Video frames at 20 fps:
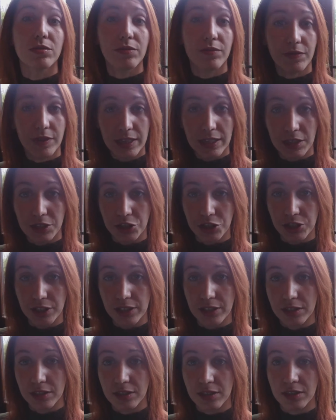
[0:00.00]
finish
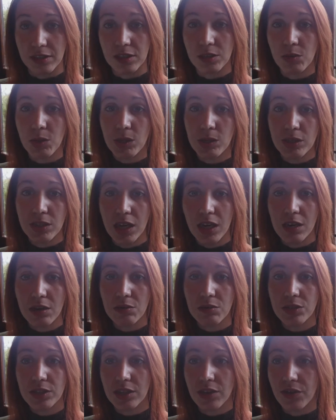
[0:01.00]
it. The 12th
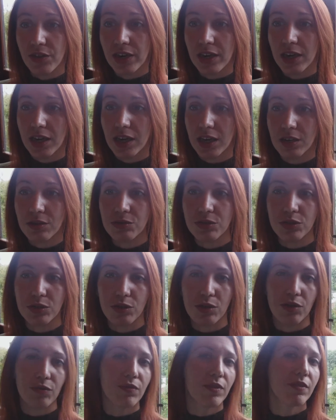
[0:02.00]
house is the house
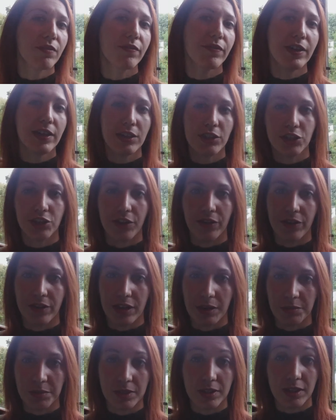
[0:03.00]
of finishing
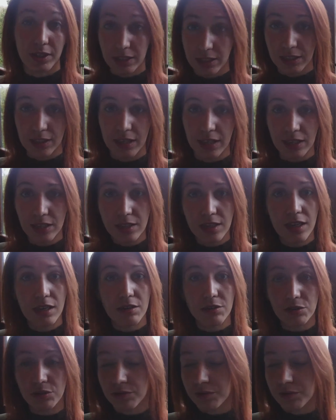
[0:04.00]
something. It's the last house